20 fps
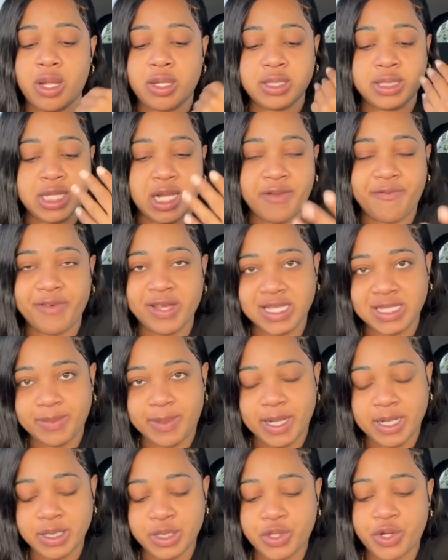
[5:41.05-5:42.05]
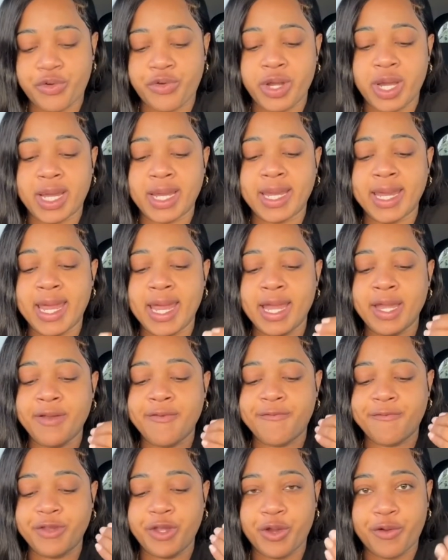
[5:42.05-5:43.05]
Self-explanatory again,
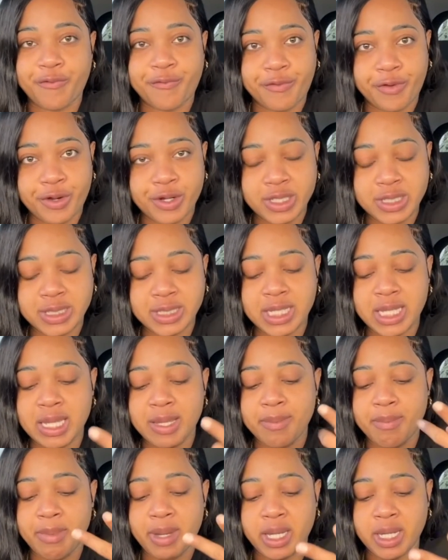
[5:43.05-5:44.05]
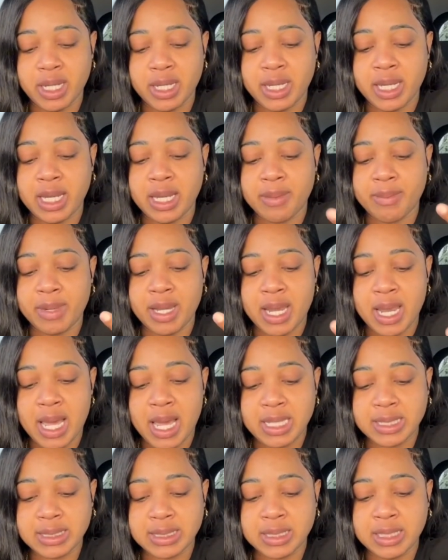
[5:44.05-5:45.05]
your first name, middle name,
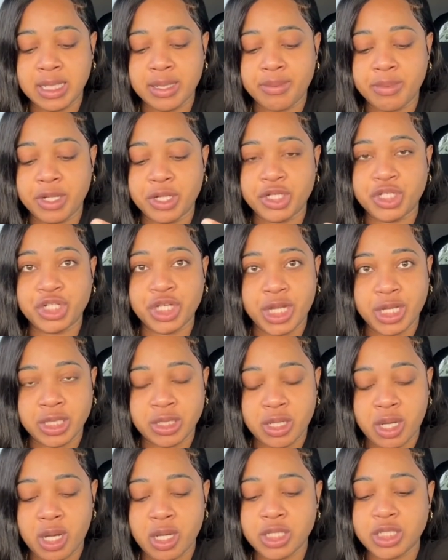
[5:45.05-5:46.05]
last name, the gender.